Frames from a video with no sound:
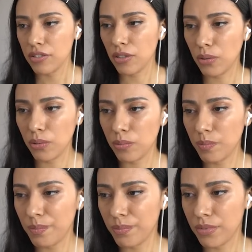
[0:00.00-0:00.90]
so
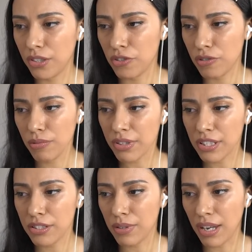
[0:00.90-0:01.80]
the truth
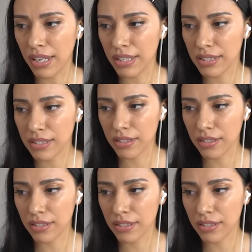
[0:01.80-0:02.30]
is, you guys,